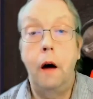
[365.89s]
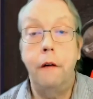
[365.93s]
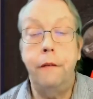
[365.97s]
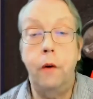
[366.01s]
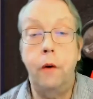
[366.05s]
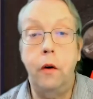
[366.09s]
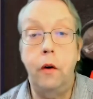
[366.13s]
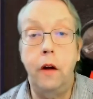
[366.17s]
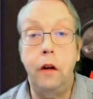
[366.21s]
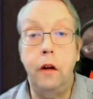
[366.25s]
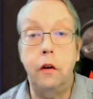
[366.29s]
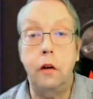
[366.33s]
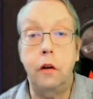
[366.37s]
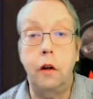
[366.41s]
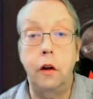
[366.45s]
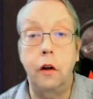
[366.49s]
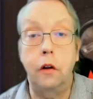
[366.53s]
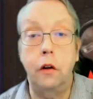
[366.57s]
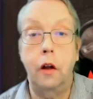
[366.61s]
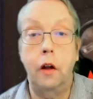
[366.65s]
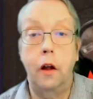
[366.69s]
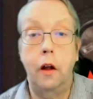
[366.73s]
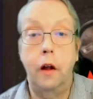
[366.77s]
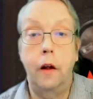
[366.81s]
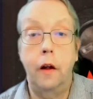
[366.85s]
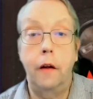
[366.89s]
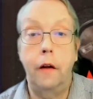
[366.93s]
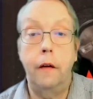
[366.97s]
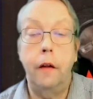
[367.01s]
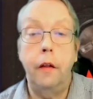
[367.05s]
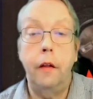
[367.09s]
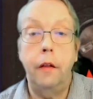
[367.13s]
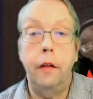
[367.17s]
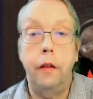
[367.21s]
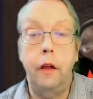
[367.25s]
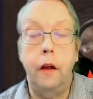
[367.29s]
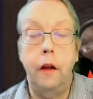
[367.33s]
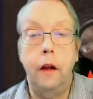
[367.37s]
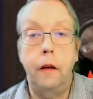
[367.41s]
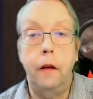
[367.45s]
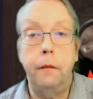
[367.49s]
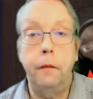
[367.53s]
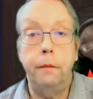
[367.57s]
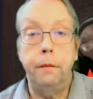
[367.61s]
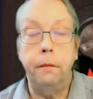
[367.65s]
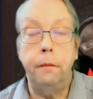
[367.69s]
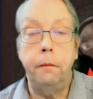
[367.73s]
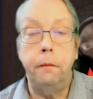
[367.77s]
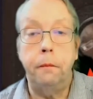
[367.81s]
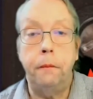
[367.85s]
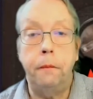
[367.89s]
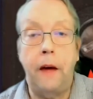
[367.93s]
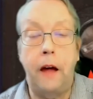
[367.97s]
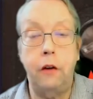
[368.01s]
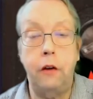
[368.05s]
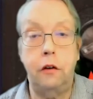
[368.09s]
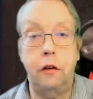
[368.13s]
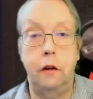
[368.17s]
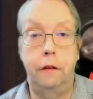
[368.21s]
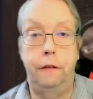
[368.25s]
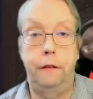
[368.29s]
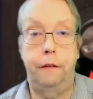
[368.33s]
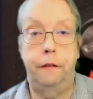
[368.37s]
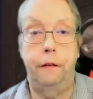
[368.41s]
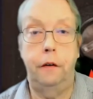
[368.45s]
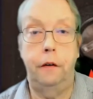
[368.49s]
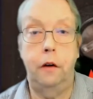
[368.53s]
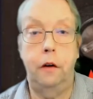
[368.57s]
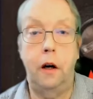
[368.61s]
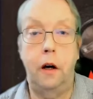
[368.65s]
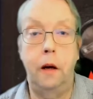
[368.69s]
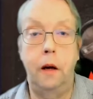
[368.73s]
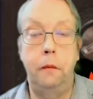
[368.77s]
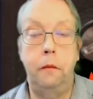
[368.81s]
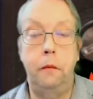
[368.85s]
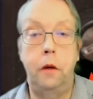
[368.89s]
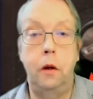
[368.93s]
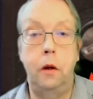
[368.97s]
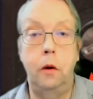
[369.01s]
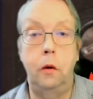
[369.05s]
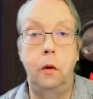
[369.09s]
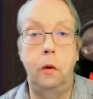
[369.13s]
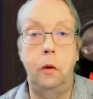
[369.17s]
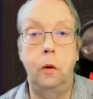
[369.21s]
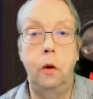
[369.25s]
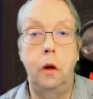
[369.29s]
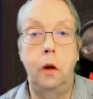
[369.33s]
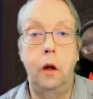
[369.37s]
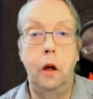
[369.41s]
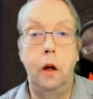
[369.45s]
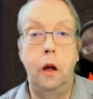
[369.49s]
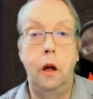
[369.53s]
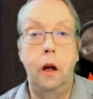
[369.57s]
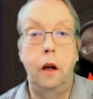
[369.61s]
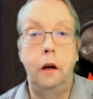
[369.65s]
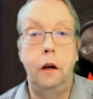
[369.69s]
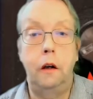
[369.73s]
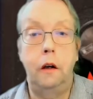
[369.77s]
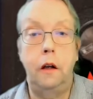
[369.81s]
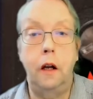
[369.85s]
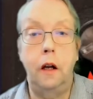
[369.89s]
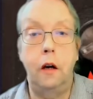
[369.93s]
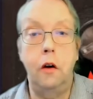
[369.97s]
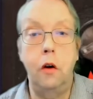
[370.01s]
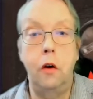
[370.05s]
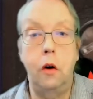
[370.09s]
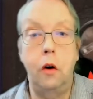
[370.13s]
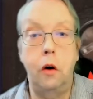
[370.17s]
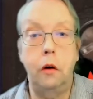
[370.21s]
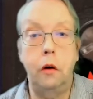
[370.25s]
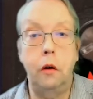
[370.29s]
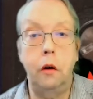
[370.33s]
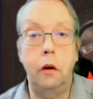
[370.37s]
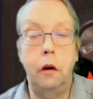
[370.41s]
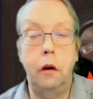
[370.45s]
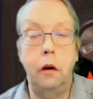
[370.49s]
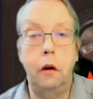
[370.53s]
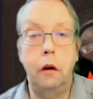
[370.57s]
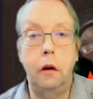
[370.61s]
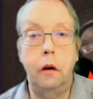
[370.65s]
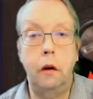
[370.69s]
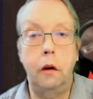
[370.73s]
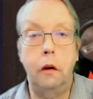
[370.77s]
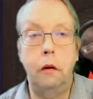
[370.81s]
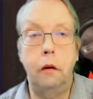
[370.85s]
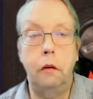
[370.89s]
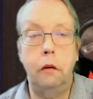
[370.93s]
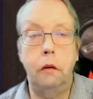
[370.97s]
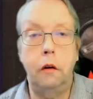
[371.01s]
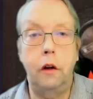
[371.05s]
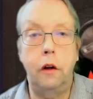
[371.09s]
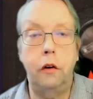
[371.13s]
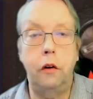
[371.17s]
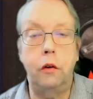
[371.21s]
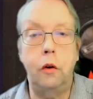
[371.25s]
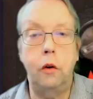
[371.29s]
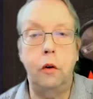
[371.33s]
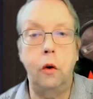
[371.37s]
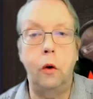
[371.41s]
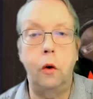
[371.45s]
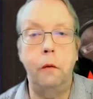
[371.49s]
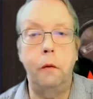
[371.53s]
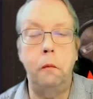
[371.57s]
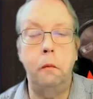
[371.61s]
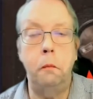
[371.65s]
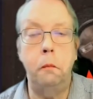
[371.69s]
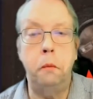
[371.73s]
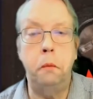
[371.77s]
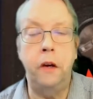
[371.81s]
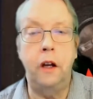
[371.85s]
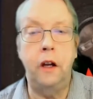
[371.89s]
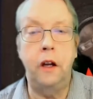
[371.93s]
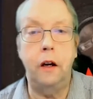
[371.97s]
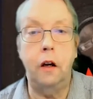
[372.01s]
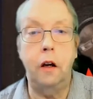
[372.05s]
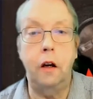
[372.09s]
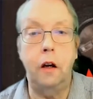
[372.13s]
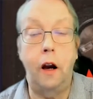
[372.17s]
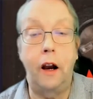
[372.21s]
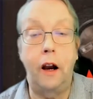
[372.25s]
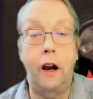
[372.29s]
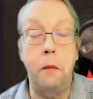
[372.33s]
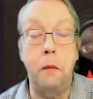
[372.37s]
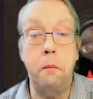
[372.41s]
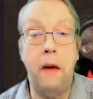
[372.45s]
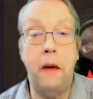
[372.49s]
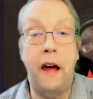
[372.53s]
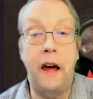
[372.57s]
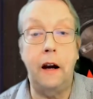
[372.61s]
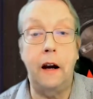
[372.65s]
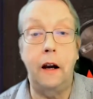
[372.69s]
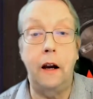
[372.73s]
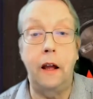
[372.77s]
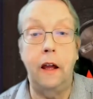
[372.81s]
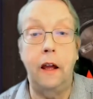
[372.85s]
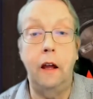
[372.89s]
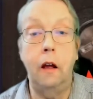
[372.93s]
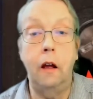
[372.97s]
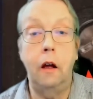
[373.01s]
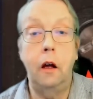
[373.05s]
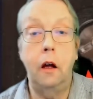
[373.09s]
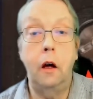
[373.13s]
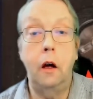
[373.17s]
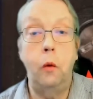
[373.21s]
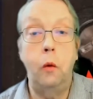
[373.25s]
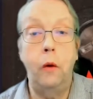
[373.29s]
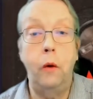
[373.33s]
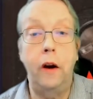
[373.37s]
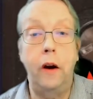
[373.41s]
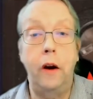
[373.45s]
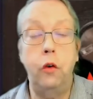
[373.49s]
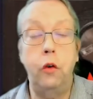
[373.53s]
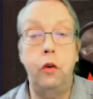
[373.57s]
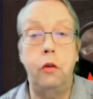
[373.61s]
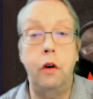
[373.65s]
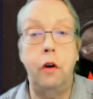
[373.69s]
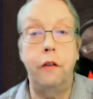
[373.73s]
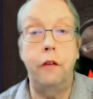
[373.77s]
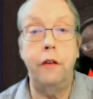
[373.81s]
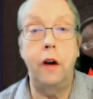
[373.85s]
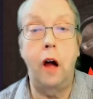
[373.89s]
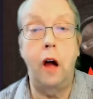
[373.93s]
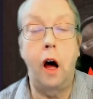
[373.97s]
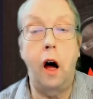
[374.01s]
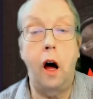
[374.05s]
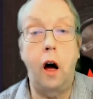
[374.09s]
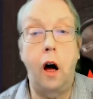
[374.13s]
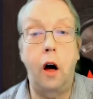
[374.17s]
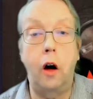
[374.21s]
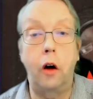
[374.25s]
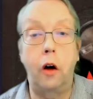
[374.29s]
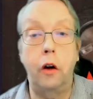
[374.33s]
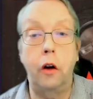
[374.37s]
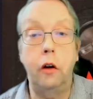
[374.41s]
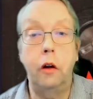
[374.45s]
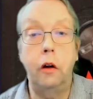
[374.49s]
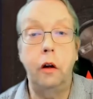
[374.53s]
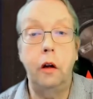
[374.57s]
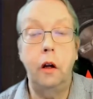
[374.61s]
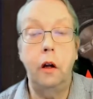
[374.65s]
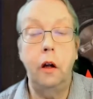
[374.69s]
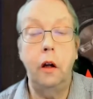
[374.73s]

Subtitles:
For instance, the Bassif Type 2 did not distort particularly badly when it was driven hard,